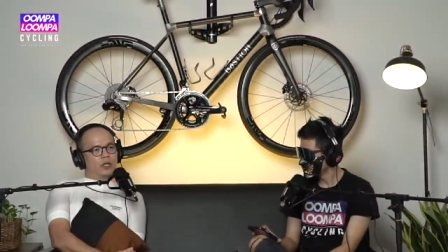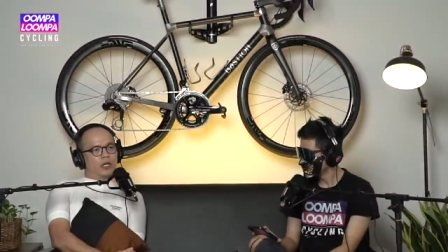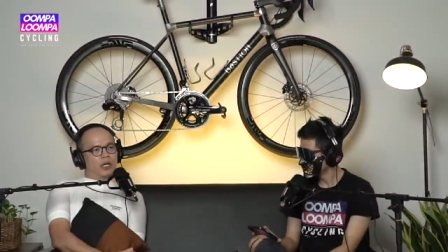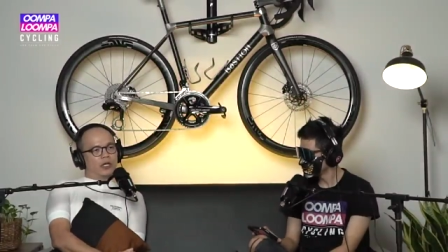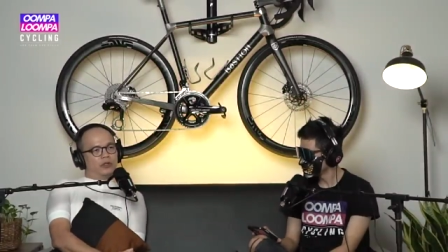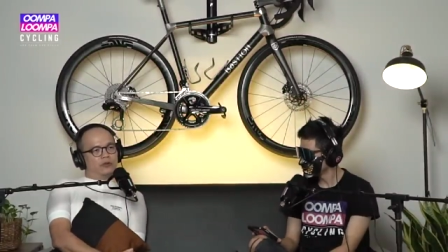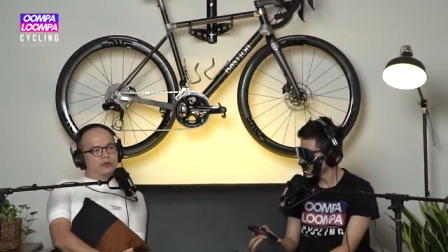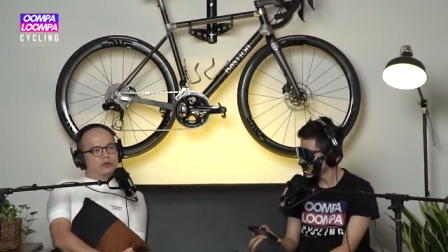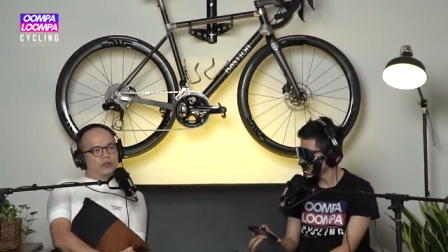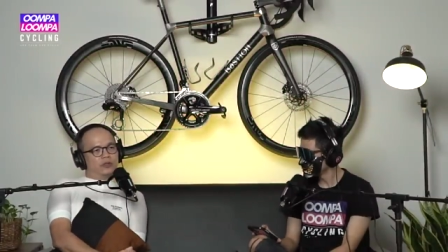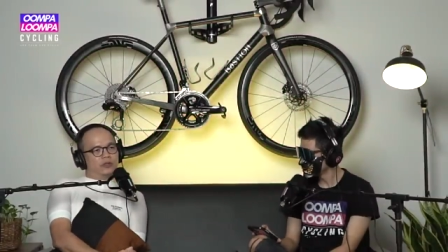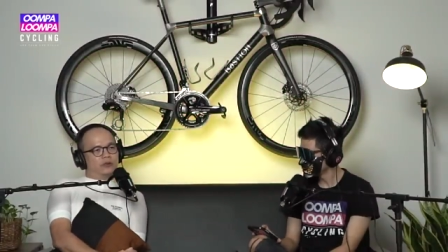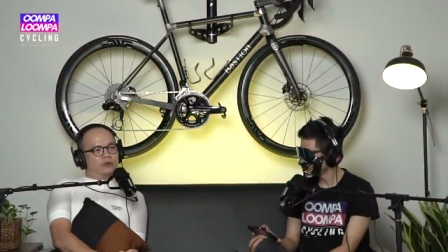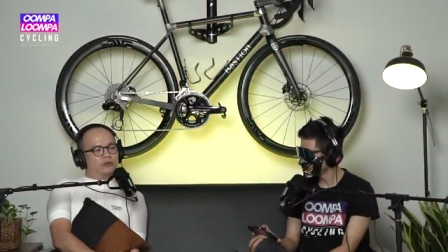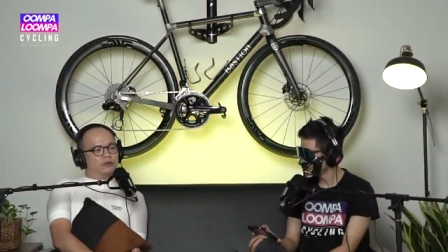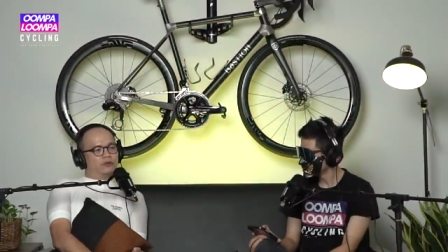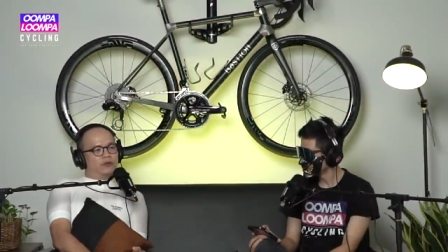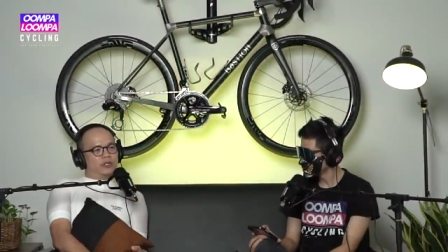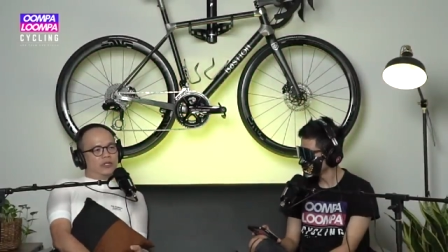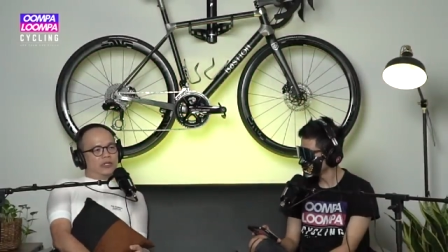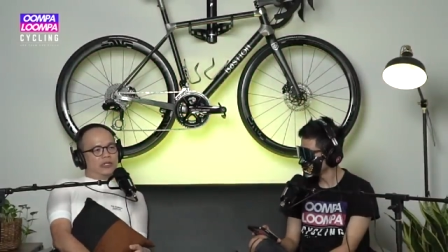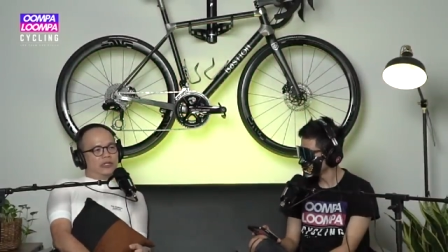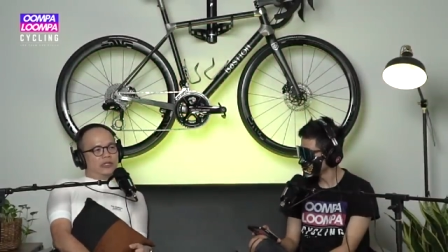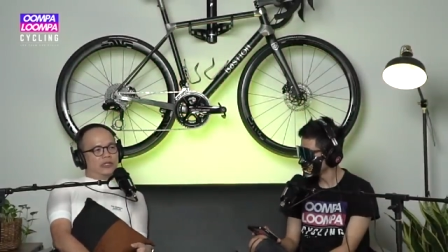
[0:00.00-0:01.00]
I don't need to
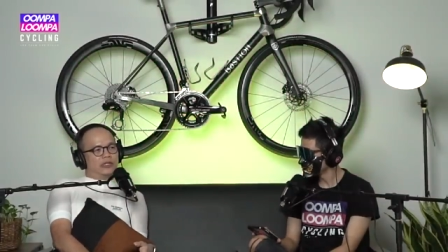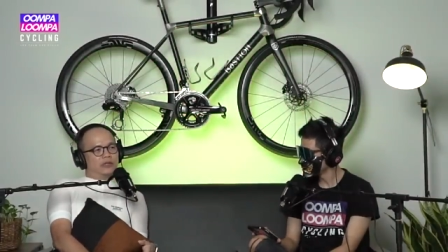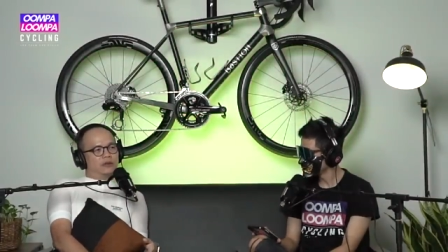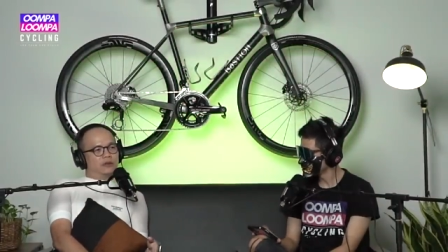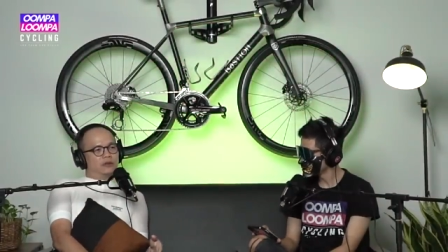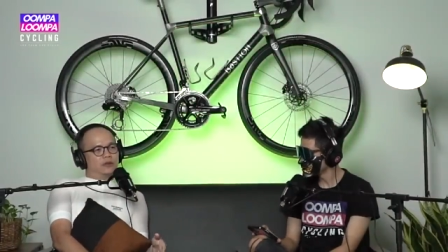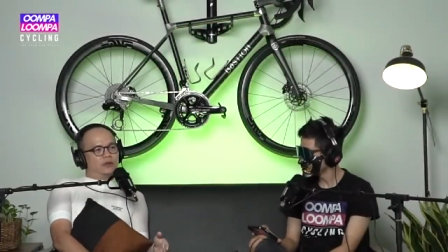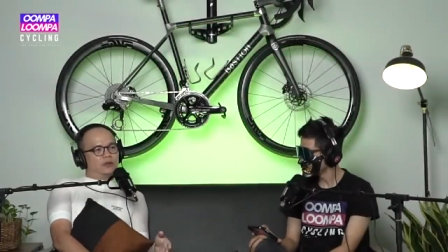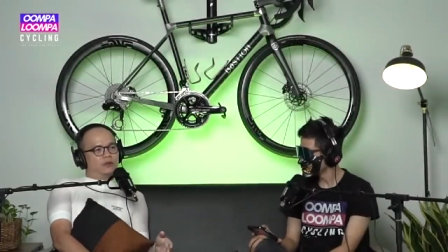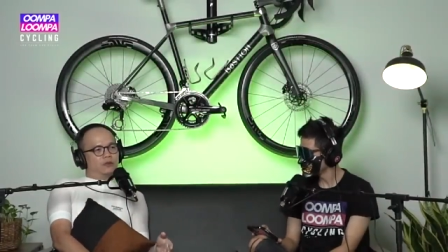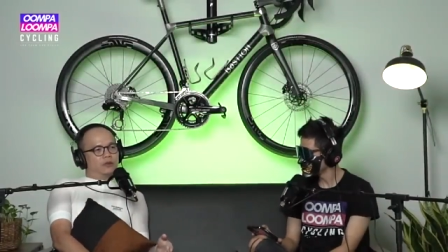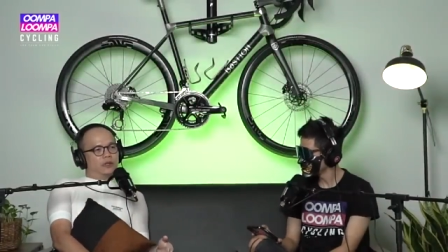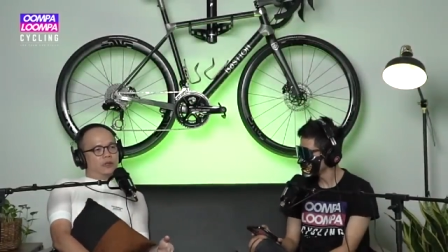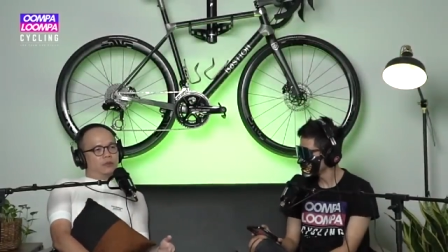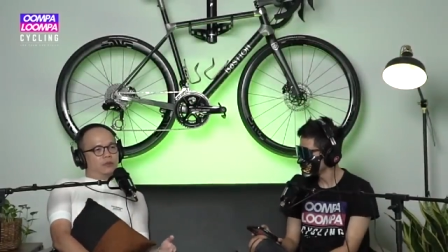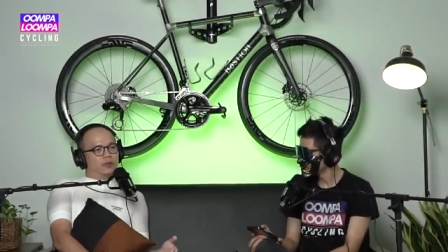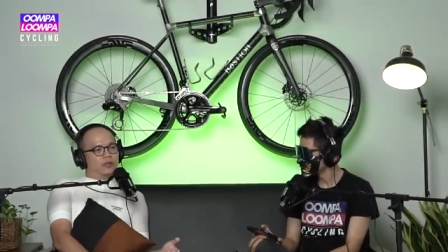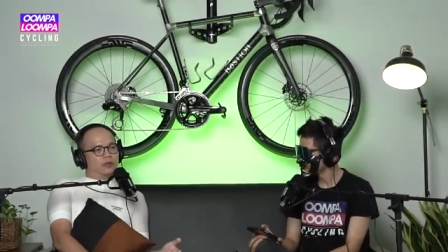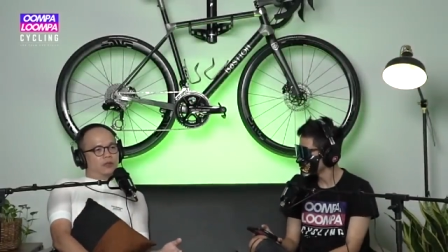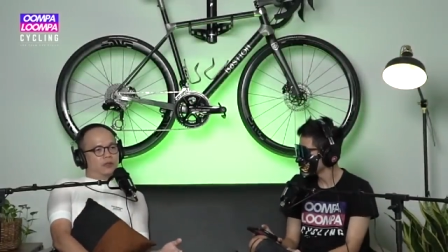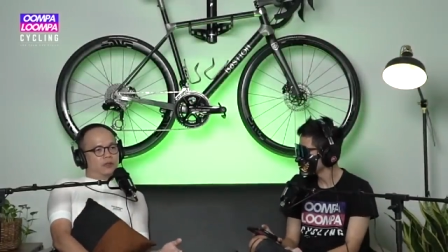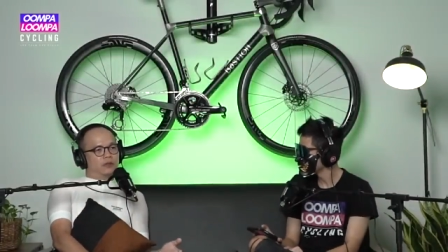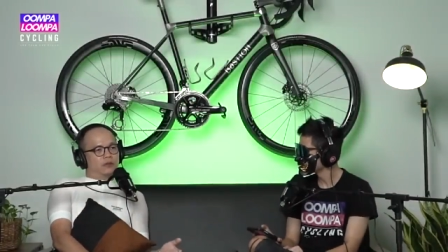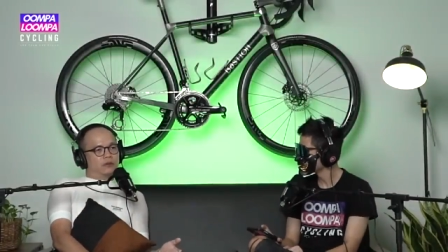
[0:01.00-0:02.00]
really sail in the wind
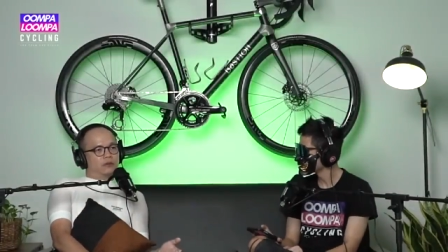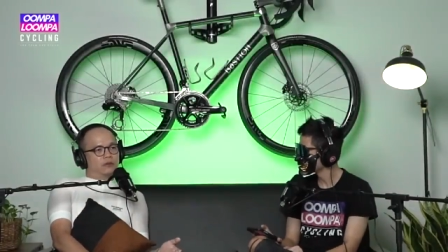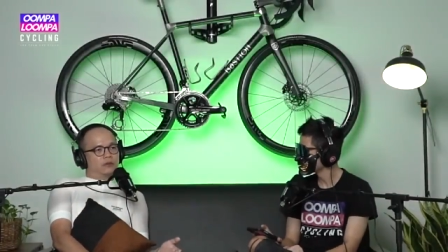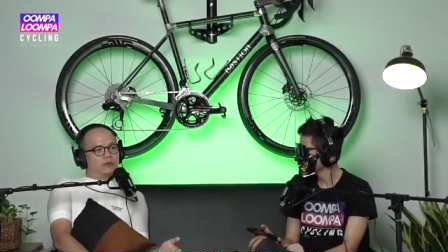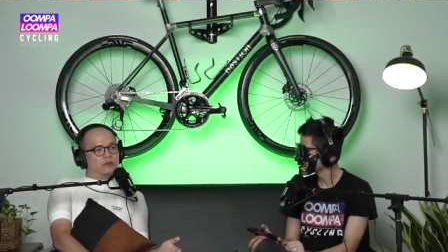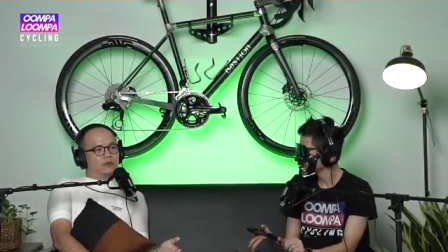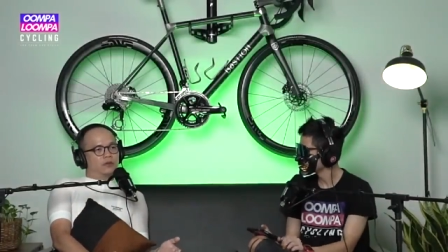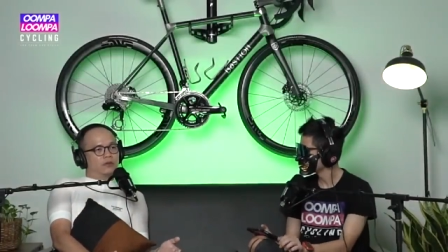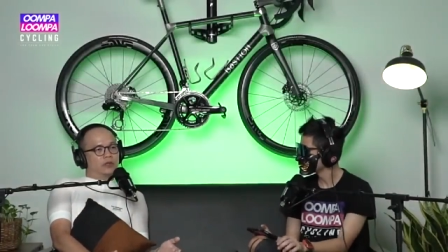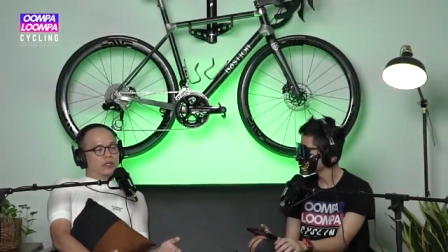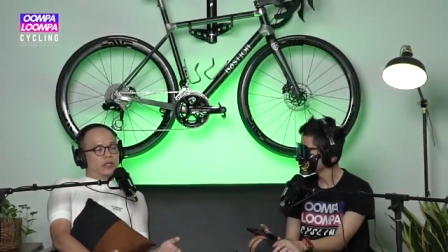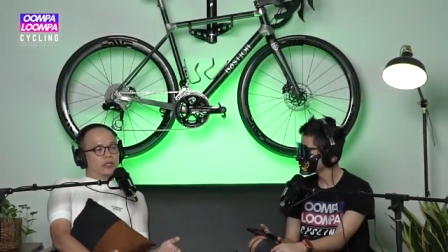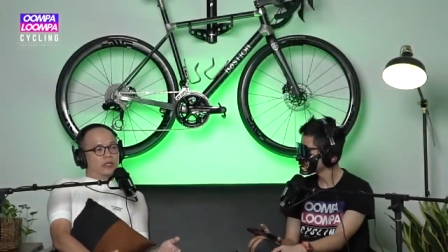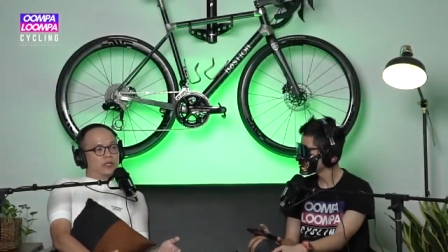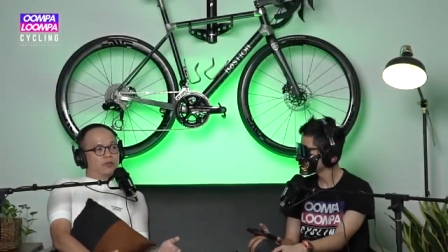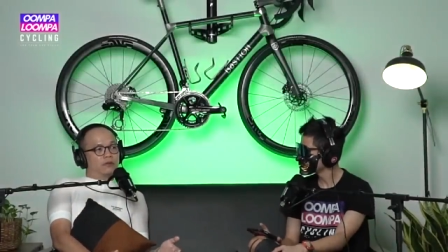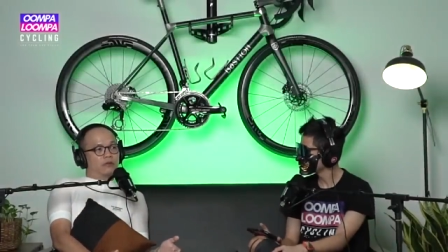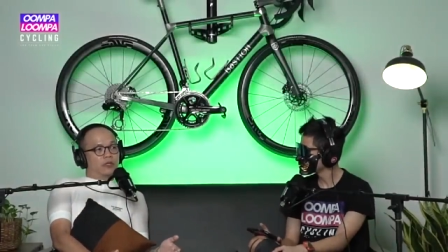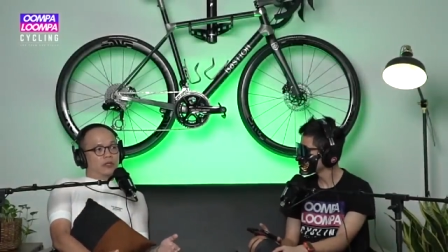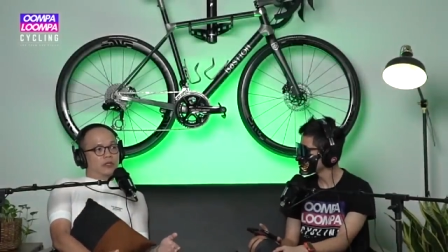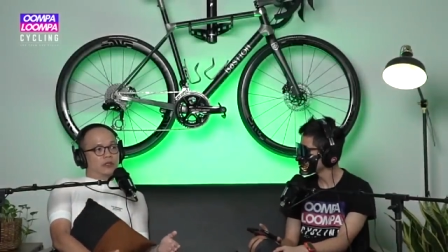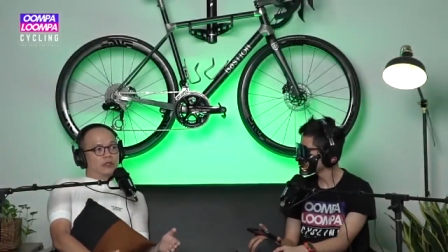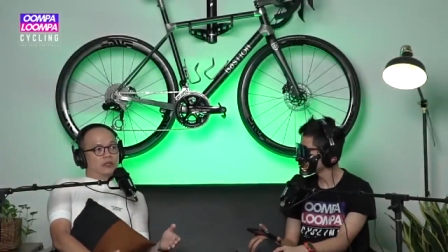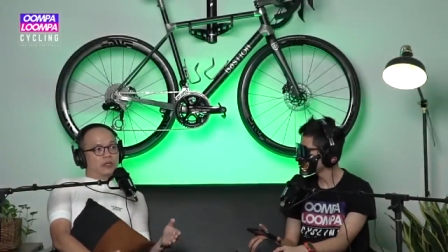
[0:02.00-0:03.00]
because you know Sunday
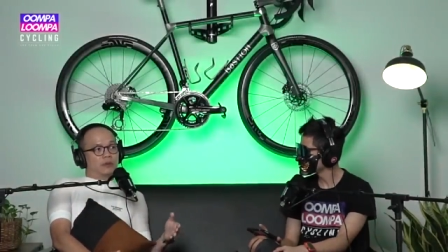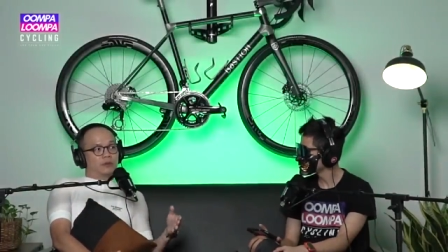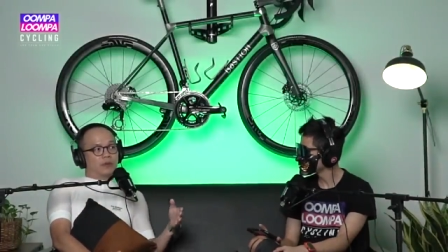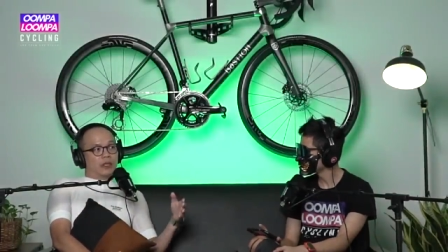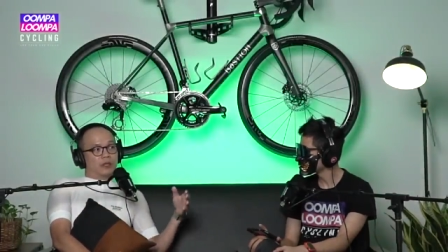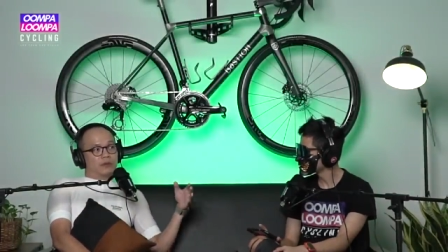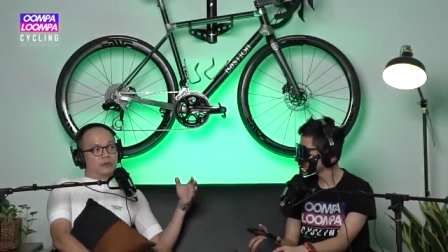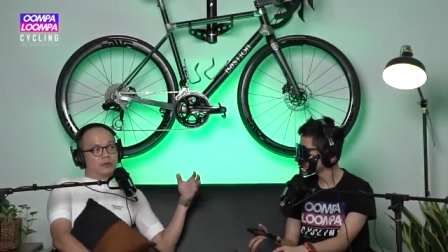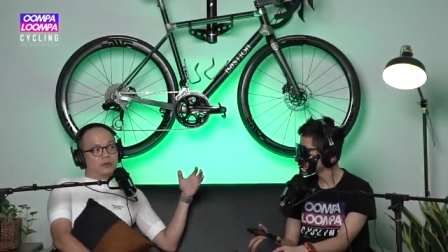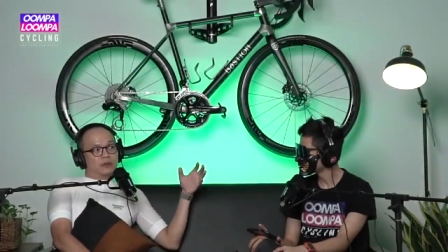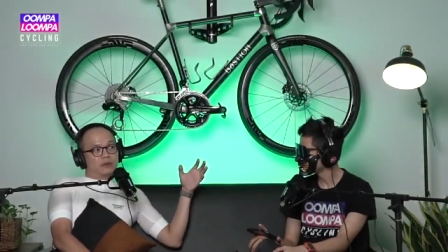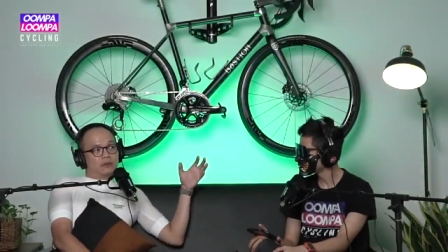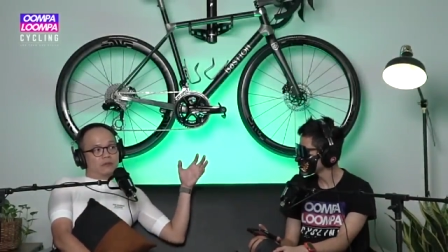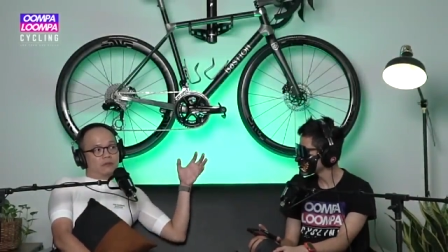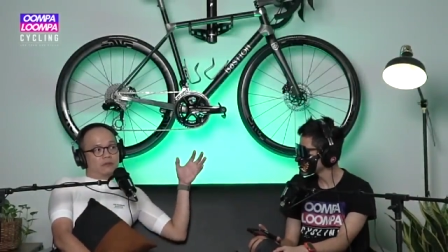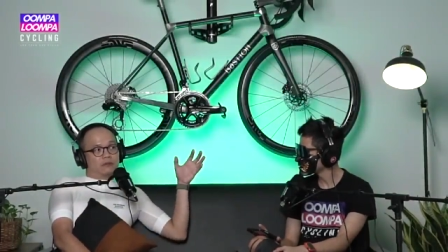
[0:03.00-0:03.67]
ride sometimes